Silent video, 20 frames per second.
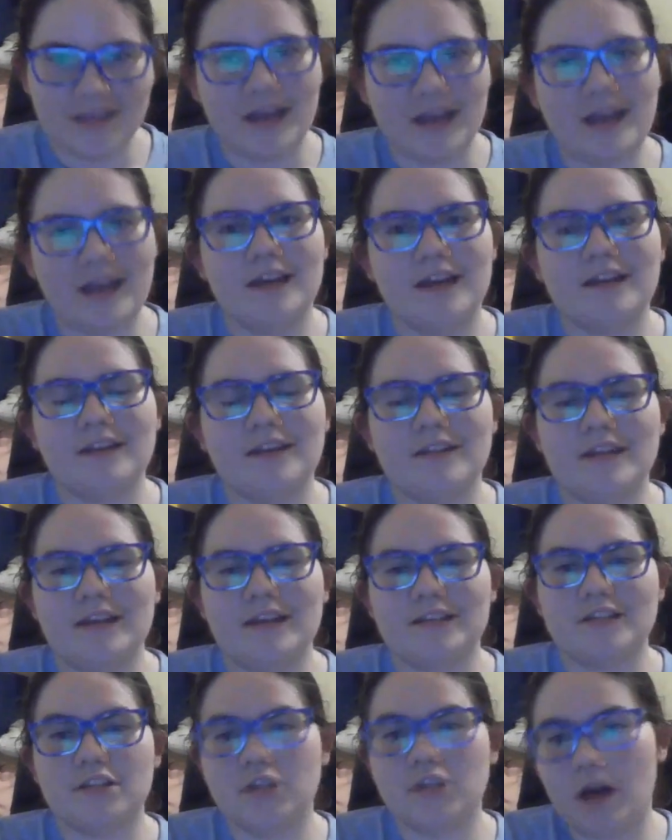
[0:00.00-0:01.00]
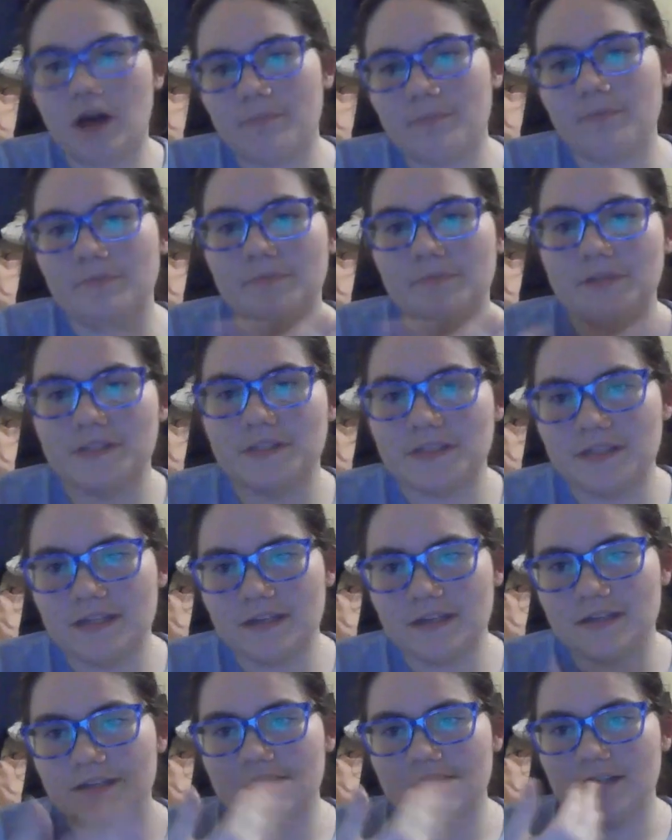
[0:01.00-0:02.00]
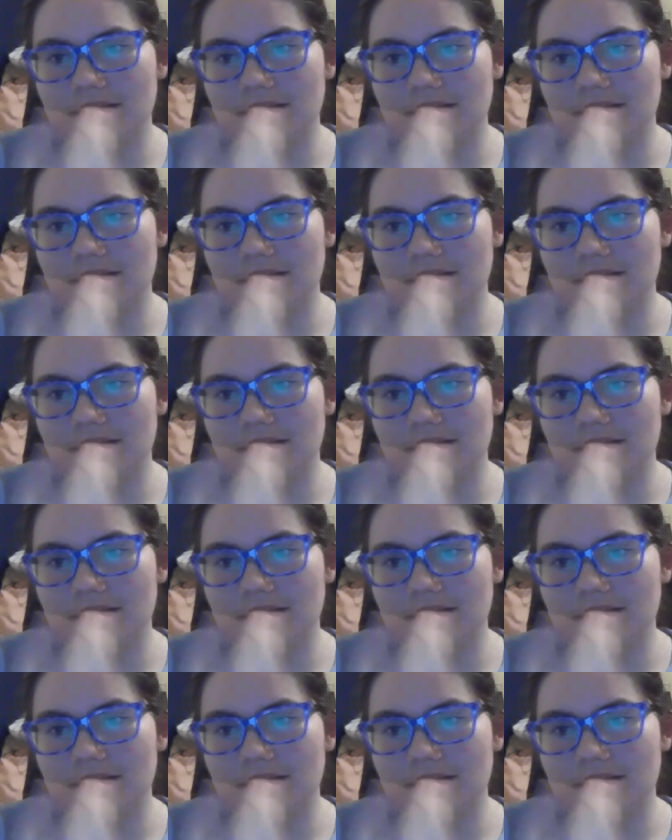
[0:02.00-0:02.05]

and they stop Mystique's